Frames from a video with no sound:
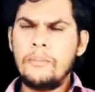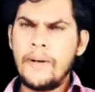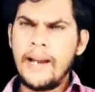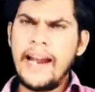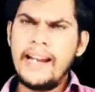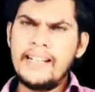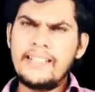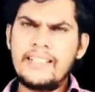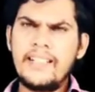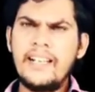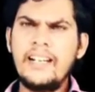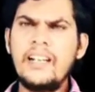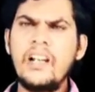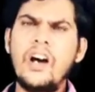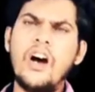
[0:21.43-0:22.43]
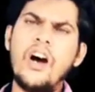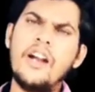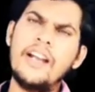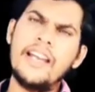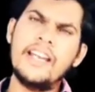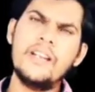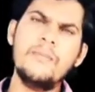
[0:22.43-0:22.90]
Plant cell
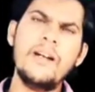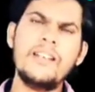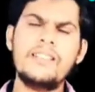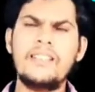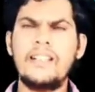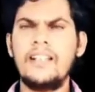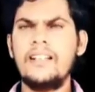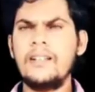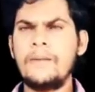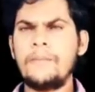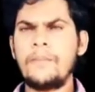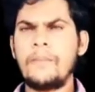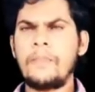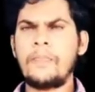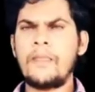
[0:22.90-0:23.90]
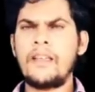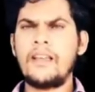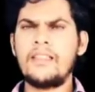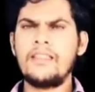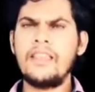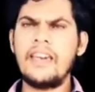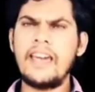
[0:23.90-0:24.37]
and animal cell,
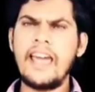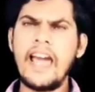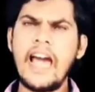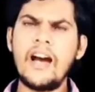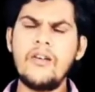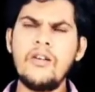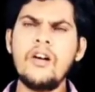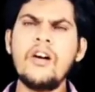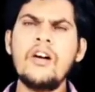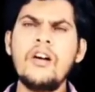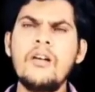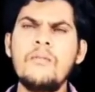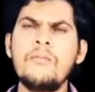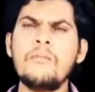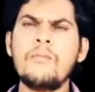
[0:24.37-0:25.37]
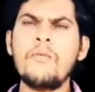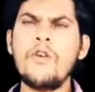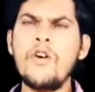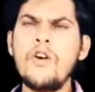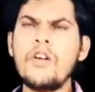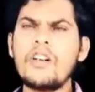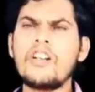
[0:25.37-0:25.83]
they have
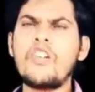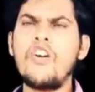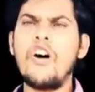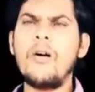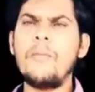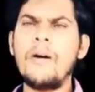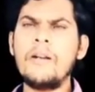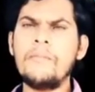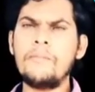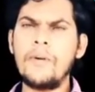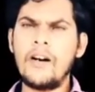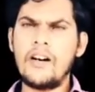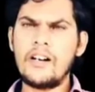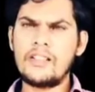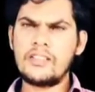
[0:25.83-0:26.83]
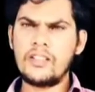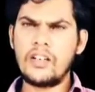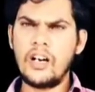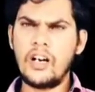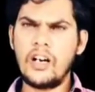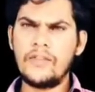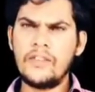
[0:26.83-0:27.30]
more common parts
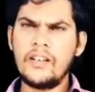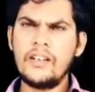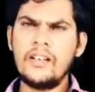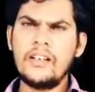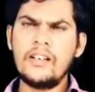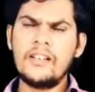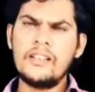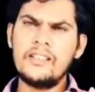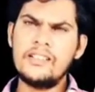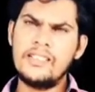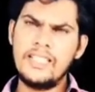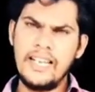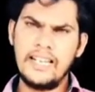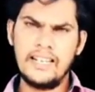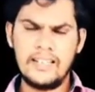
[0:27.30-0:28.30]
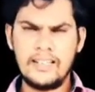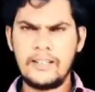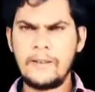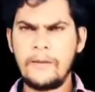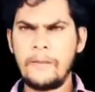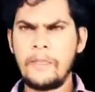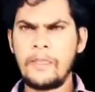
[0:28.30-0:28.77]
of cell.
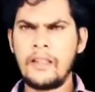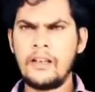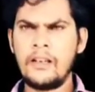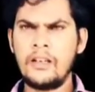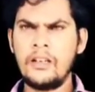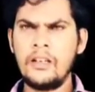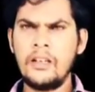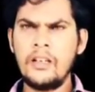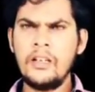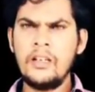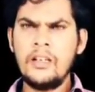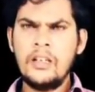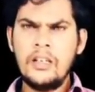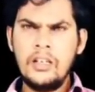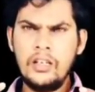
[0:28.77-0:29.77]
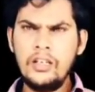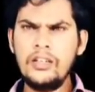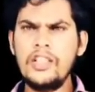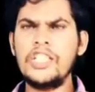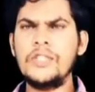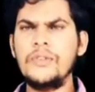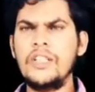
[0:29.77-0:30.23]

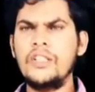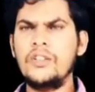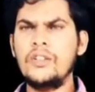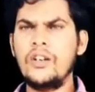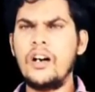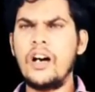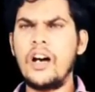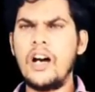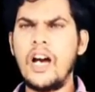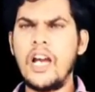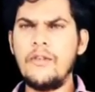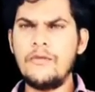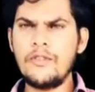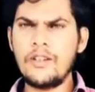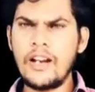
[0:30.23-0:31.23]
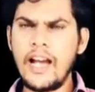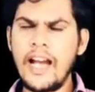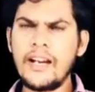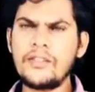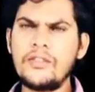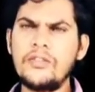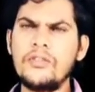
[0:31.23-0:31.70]
In this video, I would
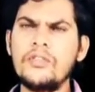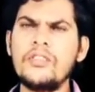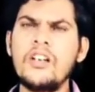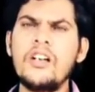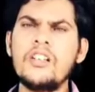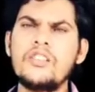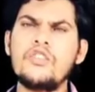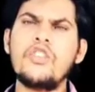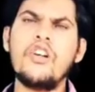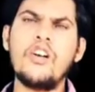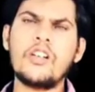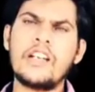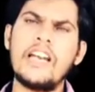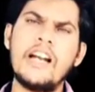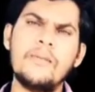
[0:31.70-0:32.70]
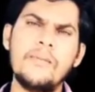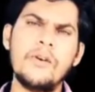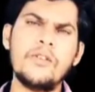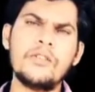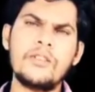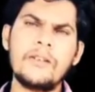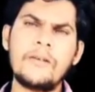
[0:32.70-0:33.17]
like to talk
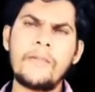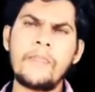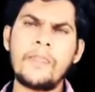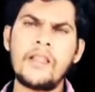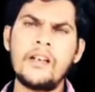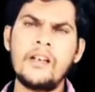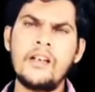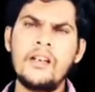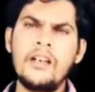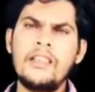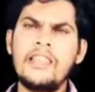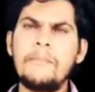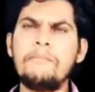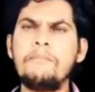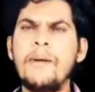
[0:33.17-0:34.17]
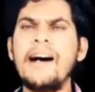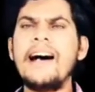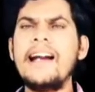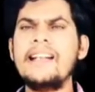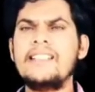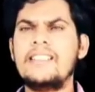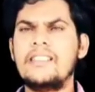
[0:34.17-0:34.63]
about the
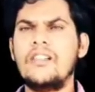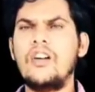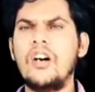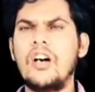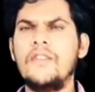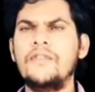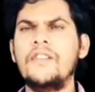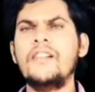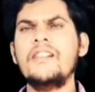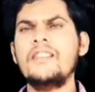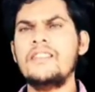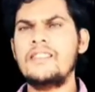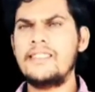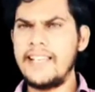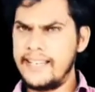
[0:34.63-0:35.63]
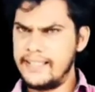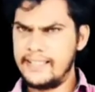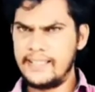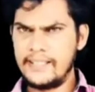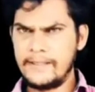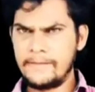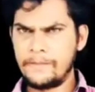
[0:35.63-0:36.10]
parts of
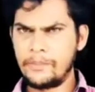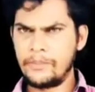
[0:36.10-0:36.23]
cells.